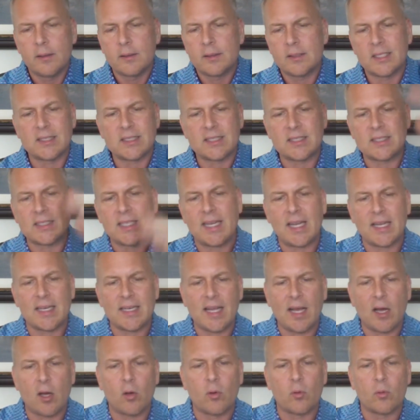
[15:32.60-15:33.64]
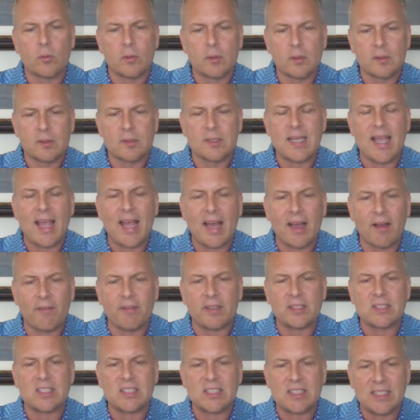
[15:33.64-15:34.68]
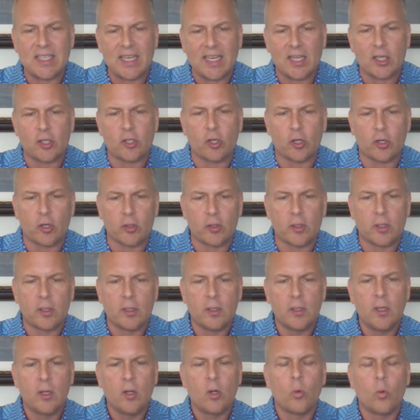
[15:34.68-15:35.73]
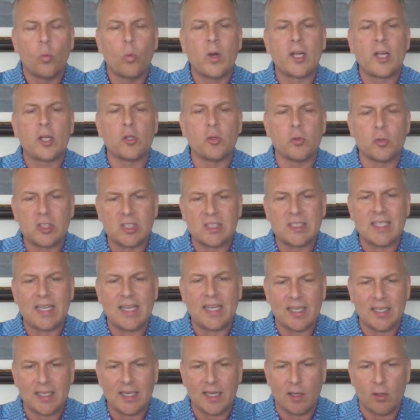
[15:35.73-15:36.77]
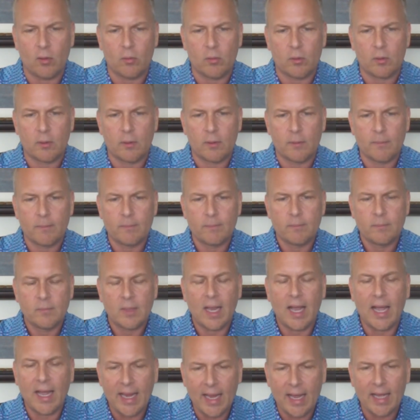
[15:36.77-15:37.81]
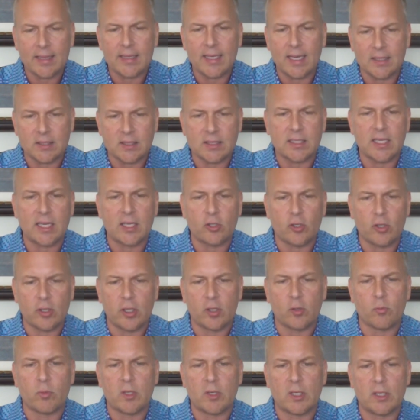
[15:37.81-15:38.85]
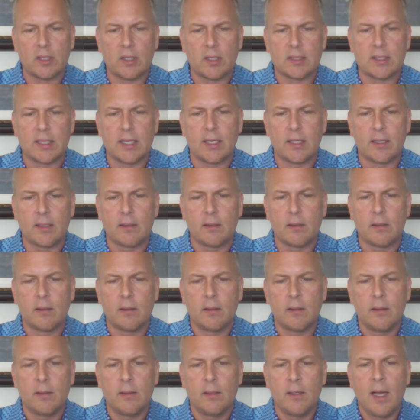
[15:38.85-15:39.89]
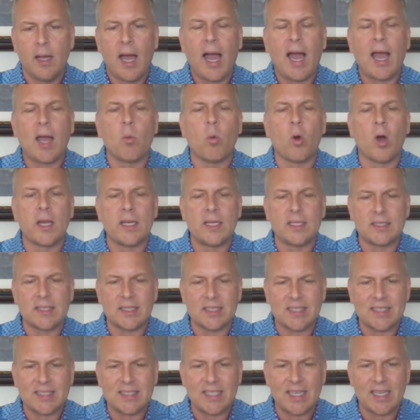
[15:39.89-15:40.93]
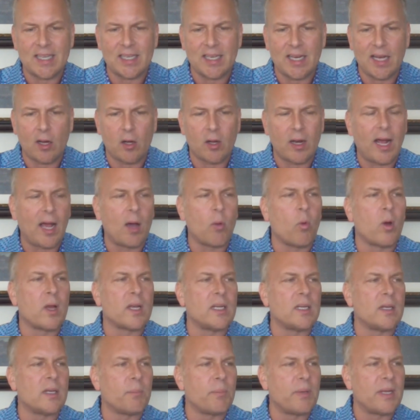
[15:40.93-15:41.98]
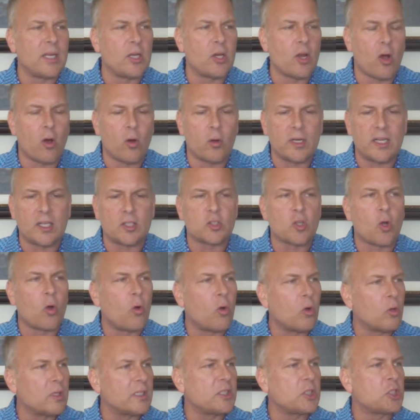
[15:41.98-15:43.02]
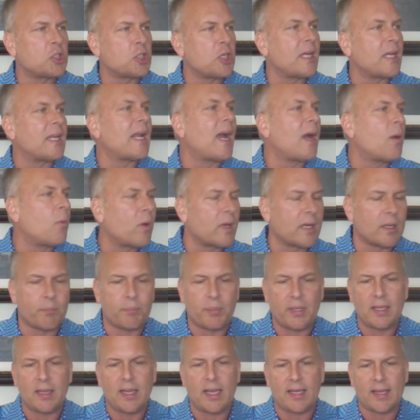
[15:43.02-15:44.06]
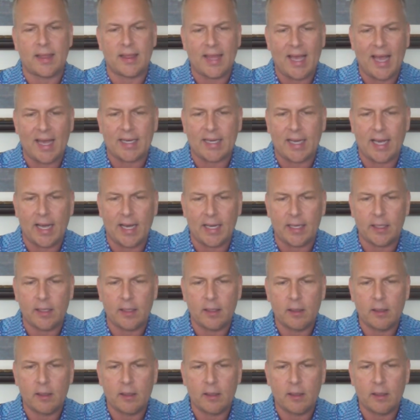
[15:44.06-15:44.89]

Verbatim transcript: to stand out, to have a standard where you stand out. I had that standard in real estate. I wanted to stand out. I wanted to be known as holy shit. I want to be like that guy.